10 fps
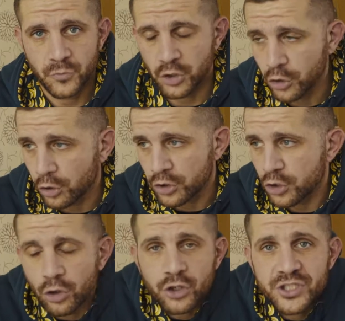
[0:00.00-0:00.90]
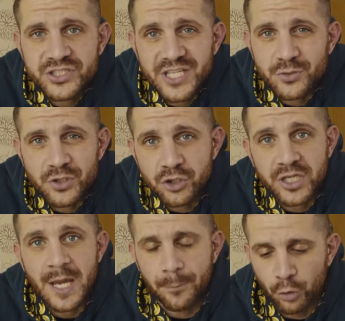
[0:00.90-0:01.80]
you're not going to stick to it. You're going to
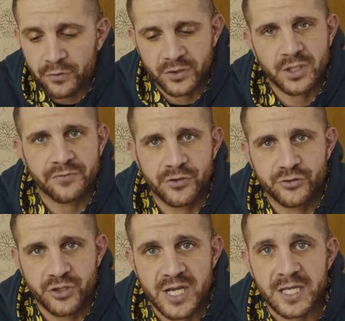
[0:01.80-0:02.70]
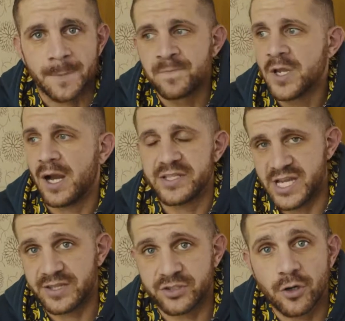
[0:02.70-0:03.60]
get bored of it. You're going to get frustrated. I actually
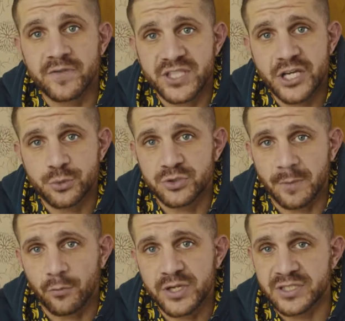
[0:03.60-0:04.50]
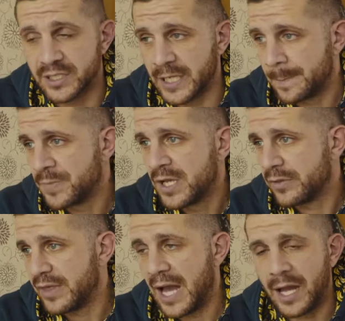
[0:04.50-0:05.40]
had this conversation with someone recently
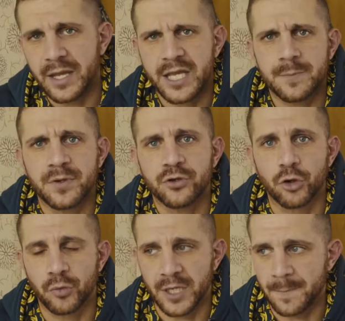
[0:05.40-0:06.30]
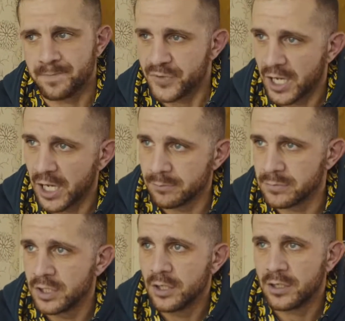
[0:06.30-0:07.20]
that he'd been doing
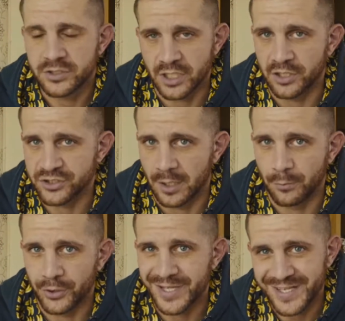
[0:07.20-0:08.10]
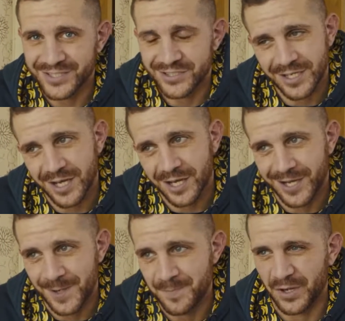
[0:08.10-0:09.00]
a certain somebody's,
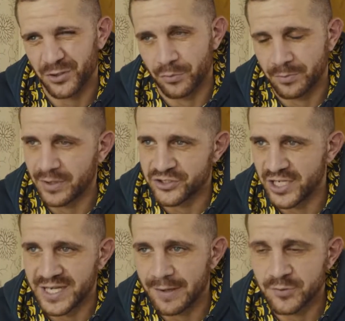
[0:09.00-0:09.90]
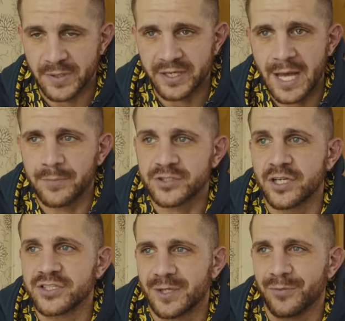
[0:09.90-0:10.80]
I don't want to mention names, bit of that, but
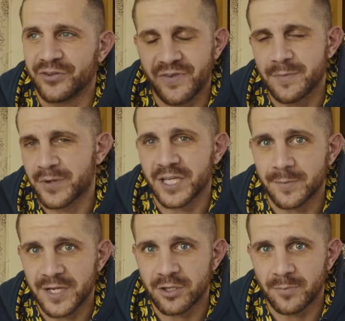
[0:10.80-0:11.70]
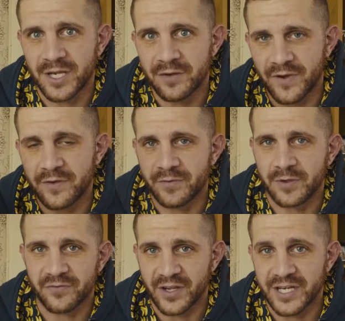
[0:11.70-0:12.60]
certain someone's very big in immediate minute, very big
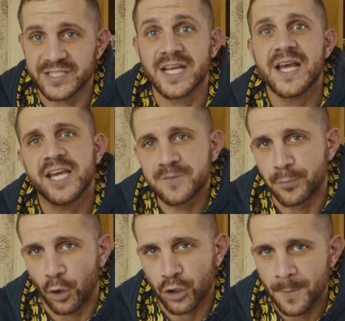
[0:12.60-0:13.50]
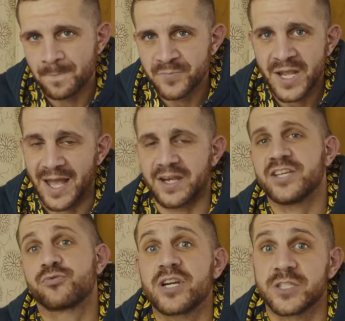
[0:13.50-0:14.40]
in fitness, his book and
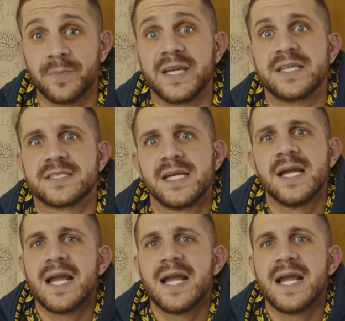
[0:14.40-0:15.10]
his recipes,